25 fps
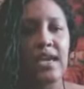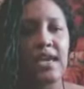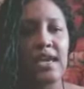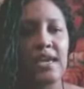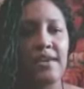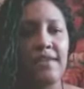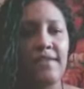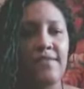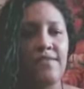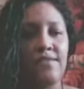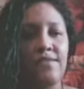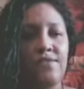
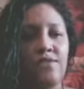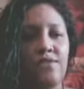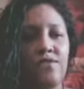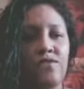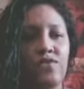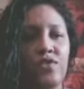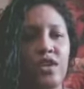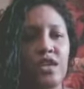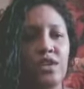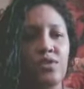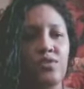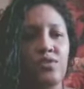it
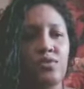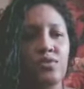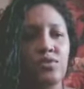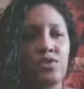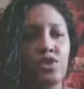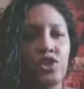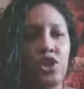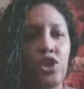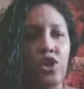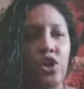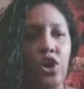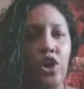
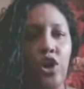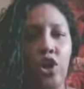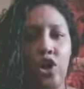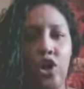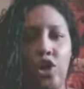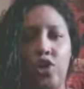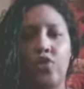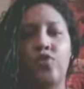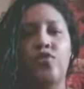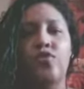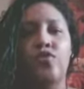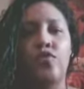feels
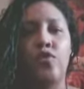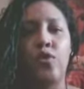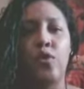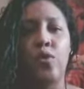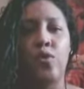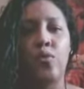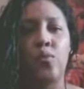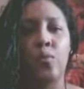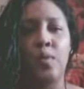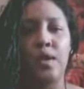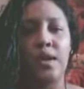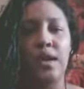
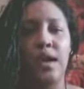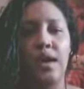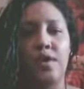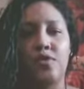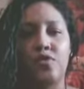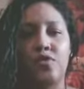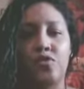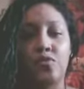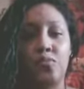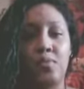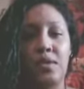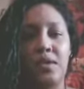hurtful when
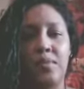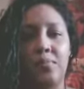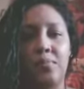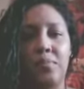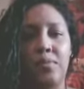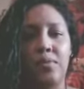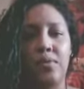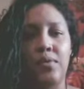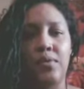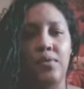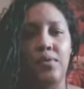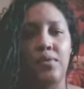other
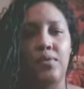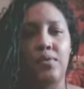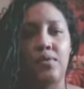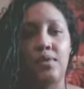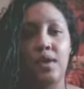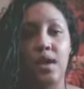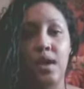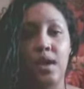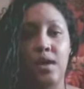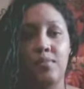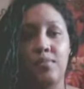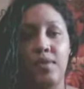people
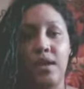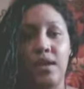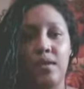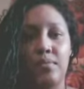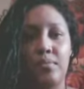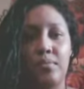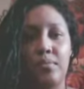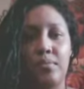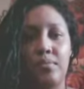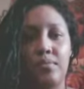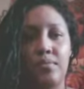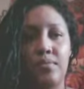come up,
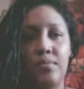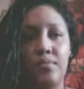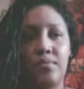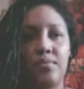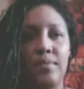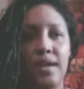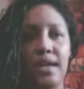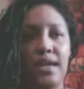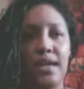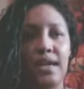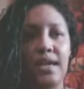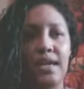
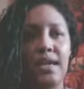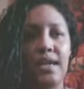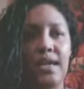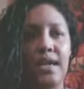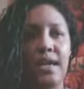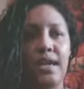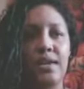right?